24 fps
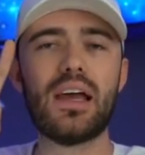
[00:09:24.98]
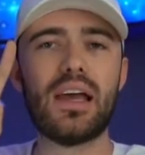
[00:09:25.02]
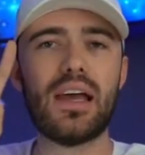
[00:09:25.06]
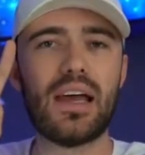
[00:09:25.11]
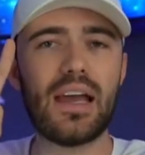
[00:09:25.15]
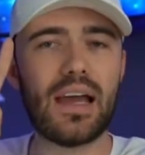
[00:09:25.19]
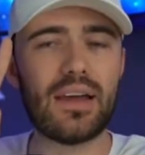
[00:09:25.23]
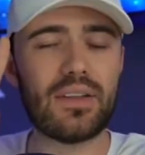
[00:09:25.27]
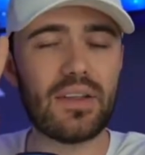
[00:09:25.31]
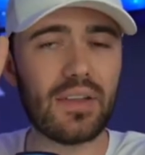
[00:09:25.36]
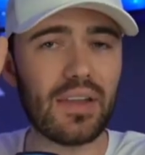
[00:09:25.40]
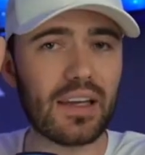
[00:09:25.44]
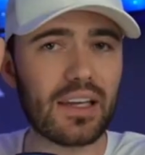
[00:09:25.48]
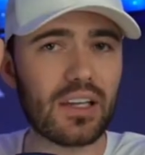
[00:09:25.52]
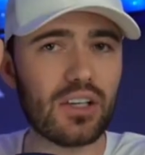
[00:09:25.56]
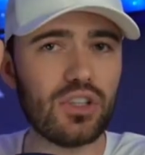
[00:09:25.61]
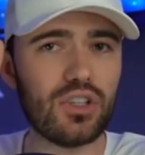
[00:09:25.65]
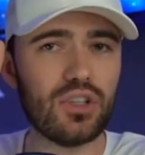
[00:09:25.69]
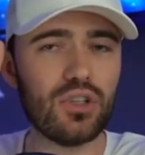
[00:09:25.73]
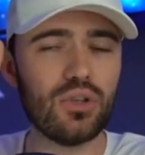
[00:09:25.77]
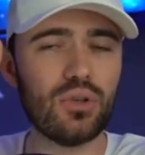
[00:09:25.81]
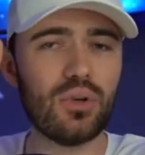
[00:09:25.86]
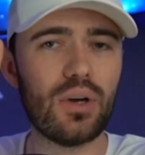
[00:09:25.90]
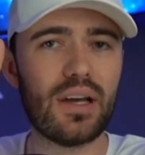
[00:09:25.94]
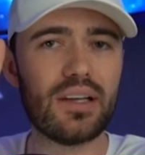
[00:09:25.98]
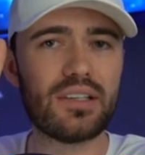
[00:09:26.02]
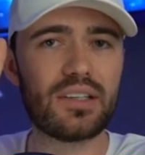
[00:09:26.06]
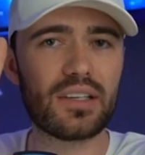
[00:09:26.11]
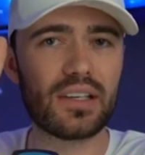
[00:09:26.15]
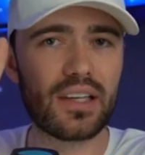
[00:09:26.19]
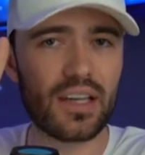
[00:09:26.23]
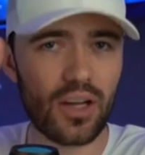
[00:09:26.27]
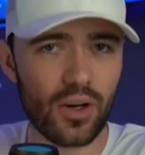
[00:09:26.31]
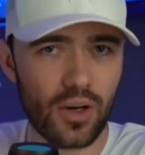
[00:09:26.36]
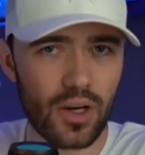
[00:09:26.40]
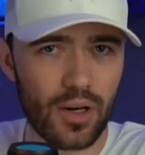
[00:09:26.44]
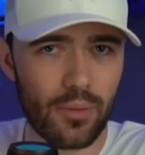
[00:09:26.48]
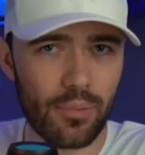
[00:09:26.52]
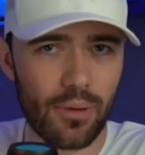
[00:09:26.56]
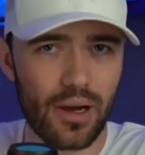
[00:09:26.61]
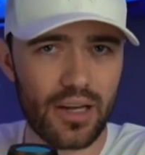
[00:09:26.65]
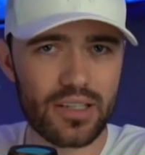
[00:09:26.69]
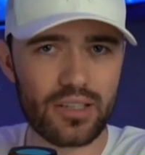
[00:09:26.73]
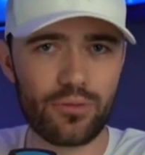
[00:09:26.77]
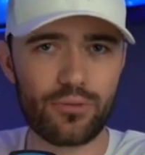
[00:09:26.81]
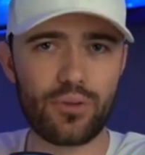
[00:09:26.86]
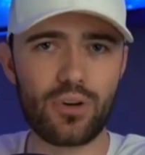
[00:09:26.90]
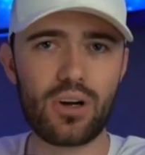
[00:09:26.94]
and then they can do a security
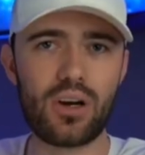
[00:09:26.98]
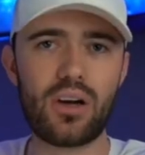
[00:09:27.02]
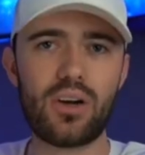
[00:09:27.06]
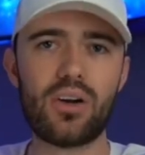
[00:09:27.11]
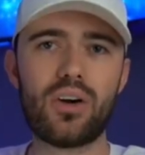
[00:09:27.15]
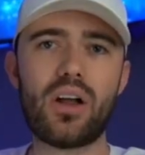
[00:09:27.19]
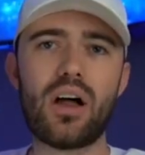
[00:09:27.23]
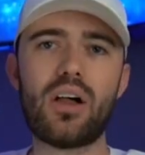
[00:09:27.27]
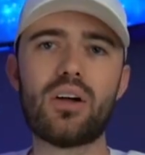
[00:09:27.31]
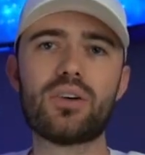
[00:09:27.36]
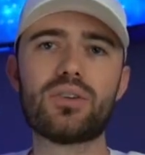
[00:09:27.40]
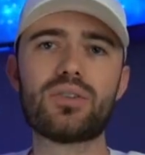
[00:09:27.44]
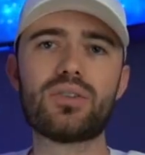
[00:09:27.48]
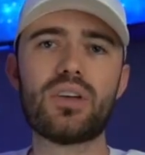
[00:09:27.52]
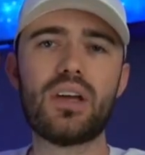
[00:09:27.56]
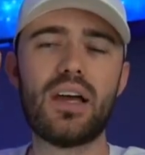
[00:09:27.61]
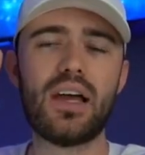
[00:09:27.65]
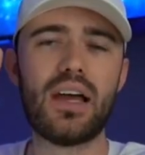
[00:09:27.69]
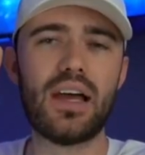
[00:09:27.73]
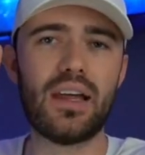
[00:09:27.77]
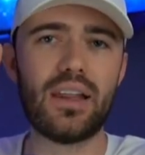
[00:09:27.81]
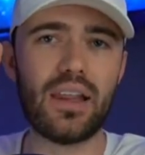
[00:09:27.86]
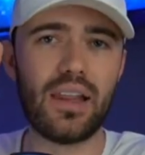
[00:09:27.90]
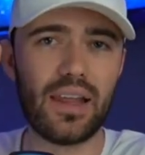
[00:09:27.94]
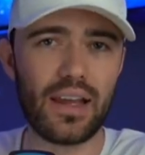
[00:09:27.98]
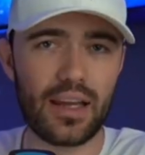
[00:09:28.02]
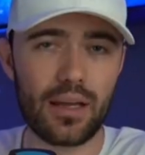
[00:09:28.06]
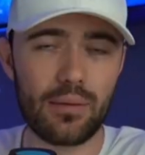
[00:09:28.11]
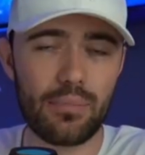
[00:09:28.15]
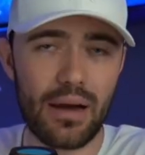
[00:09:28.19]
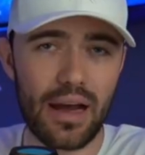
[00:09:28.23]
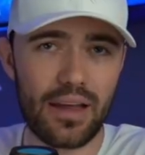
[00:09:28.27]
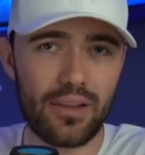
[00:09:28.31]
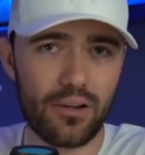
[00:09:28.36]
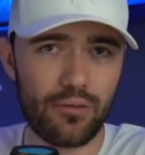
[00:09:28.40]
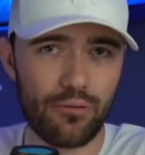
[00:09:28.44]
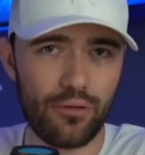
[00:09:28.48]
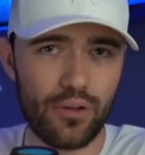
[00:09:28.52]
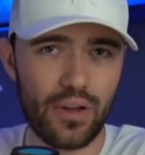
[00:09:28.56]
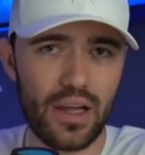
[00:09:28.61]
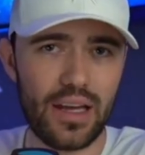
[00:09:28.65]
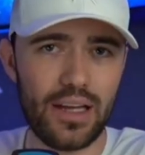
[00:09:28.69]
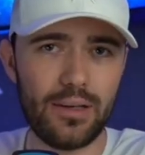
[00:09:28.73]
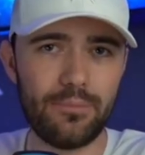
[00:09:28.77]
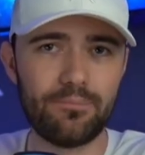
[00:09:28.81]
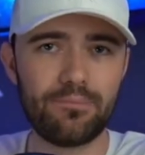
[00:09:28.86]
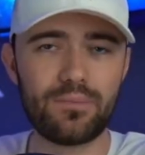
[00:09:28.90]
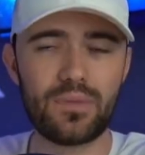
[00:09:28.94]
deposit for $100. And then they can buy their
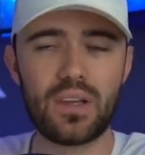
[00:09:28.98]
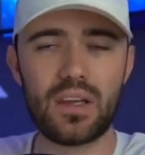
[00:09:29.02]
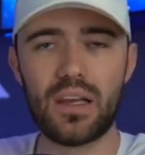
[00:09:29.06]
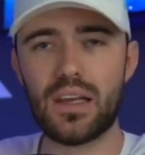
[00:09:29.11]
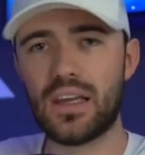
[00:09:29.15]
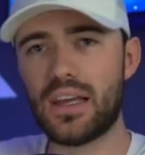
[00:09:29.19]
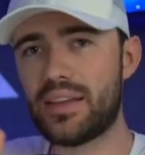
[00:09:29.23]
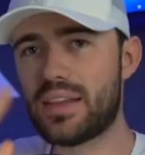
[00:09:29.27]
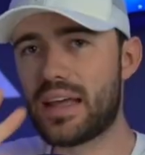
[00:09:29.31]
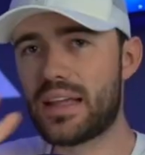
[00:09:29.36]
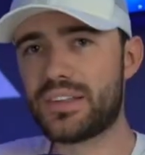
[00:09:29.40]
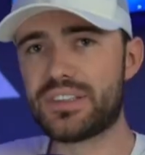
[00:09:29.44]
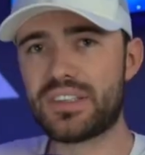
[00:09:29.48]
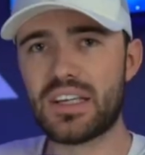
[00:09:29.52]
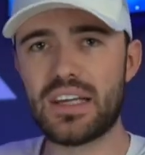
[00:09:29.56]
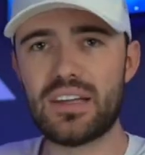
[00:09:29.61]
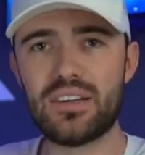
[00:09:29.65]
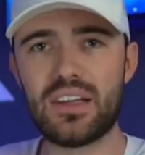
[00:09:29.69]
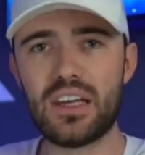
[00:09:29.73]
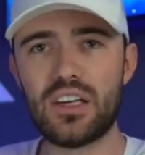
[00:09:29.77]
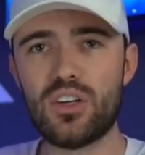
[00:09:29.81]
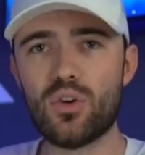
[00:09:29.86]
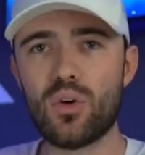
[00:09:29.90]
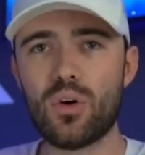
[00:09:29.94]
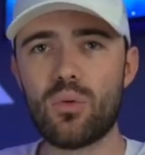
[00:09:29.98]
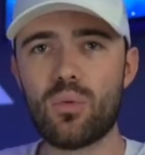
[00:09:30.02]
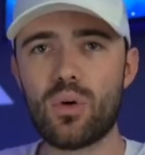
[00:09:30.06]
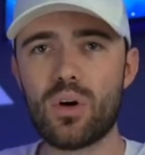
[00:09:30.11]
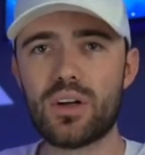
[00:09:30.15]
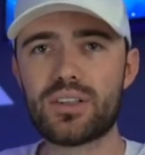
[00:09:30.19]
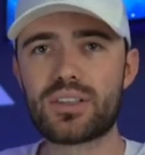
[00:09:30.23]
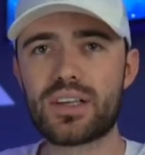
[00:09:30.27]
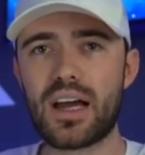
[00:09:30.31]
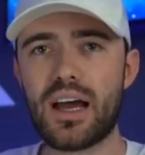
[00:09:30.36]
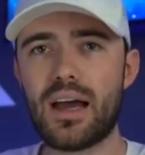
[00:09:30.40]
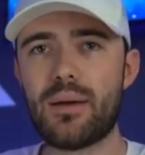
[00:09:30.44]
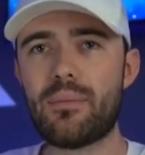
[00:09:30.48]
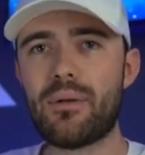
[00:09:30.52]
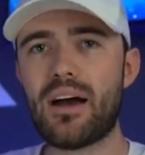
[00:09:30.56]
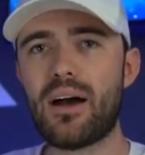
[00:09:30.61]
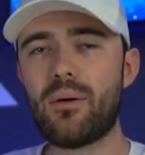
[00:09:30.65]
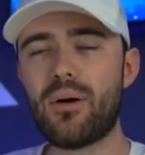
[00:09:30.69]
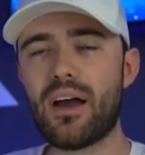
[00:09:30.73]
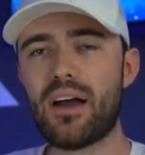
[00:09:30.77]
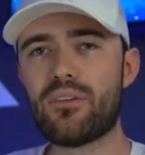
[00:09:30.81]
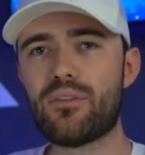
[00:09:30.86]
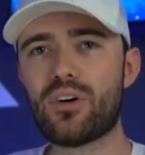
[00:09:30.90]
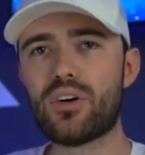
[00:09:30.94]
flight, and that's it. They do it one time.
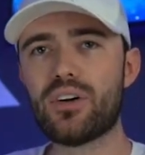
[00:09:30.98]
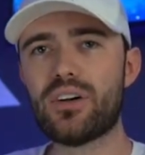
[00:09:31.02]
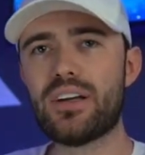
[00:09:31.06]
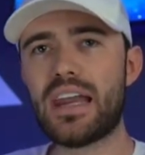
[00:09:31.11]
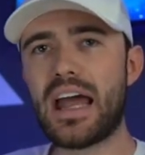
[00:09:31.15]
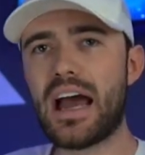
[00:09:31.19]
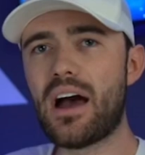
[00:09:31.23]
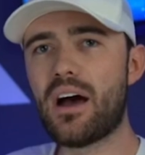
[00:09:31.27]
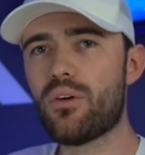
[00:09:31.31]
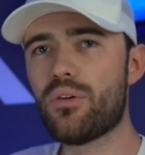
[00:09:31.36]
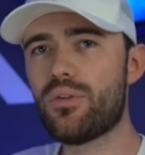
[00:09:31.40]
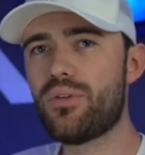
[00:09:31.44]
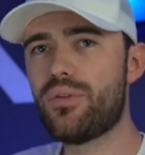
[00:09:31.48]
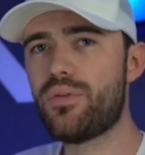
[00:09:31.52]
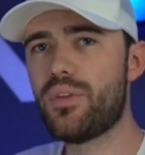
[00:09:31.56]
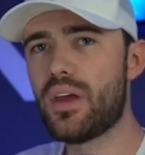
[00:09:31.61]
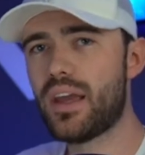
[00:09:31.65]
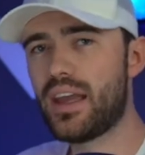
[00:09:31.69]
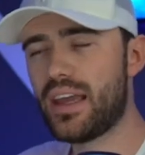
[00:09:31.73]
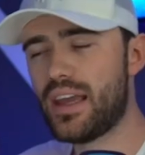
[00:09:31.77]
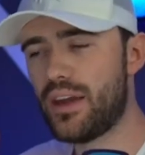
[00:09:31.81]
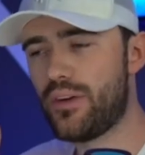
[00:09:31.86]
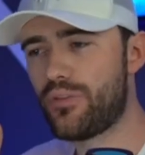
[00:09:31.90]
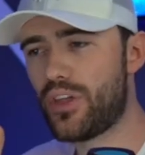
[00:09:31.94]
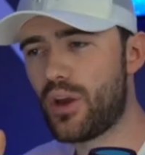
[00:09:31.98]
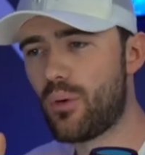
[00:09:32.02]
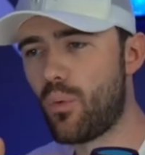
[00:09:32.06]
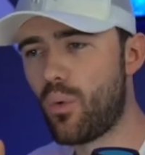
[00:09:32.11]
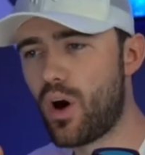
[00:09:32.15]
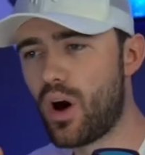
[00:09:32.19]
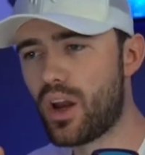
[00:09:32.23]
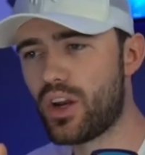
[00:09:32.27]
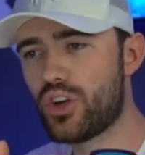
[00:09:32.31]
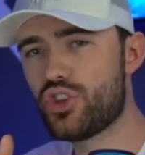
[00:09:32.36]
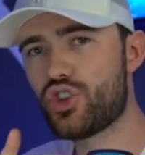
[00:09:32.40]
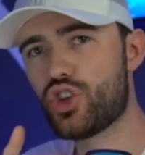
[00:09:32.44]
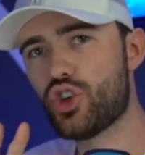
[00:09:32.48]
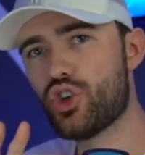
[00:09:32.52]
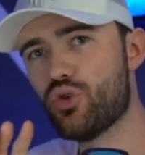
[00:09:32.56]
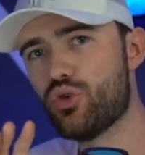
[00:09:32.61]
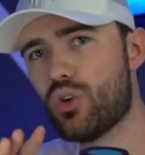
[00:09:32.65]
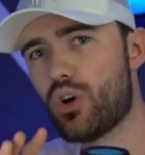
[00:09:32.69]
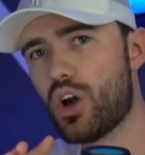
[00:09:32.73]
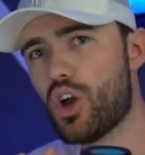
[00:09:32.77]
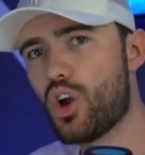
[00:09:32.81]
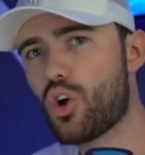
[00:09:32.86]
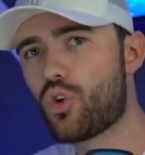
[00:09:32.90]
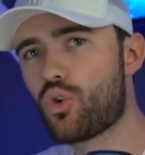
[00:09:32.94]
However, now if they wanted
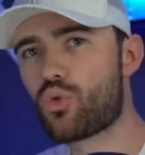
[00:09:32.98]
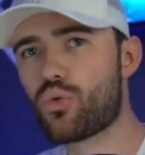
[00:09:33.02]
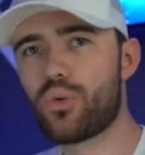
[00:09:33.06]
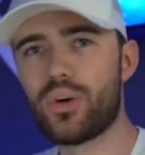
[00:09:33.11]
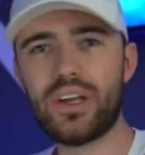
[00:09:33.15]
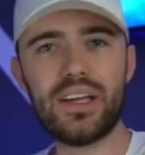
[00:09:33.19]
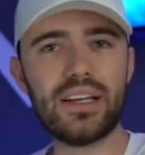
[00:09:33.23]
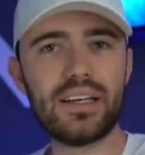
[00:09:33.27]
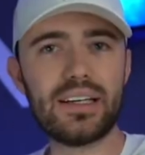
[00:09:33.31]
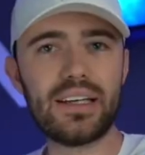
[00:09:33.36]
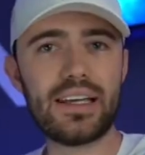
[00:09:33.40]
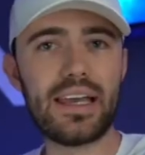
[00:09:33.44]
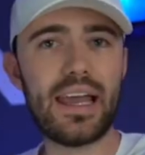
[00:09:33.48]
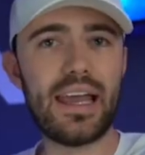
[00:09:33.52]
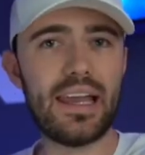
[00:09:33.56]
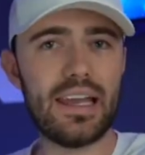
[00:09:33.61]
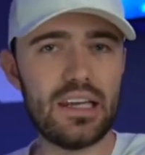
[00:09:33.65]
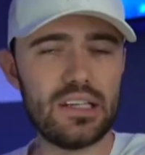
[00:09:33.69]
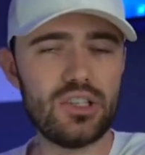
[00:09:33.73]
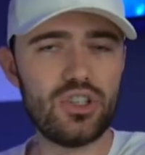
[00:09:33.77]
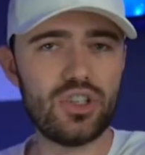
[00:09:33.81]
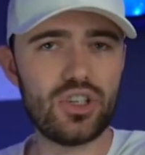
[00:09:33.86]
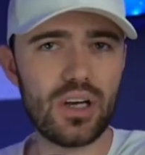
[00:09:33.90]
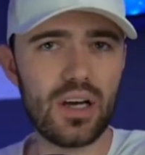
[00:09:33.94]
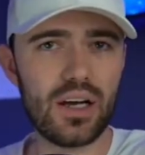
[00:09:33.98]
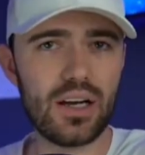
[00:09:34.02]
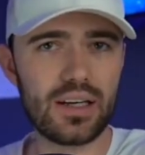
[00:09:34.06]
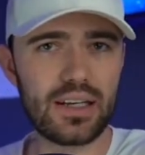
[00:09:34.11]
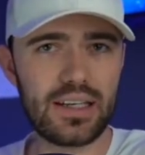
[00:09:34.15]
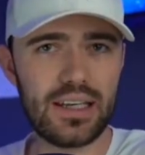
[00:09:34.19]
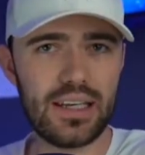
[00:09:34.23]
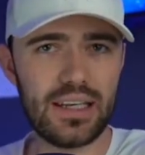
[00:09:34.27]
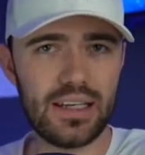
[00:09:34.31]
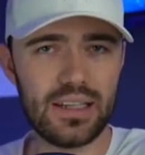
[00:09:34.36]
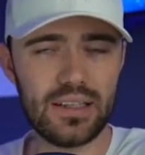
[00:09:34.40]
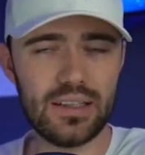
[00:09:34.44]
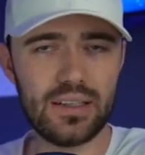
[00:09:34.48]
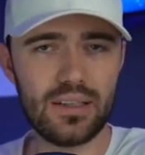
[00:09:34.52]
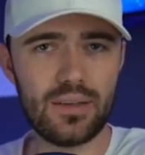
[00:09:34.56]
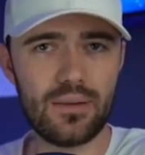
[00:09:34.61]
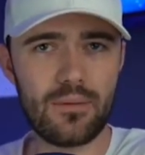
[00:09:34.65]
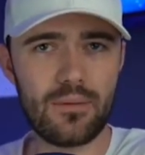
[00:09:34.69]
to re engage again,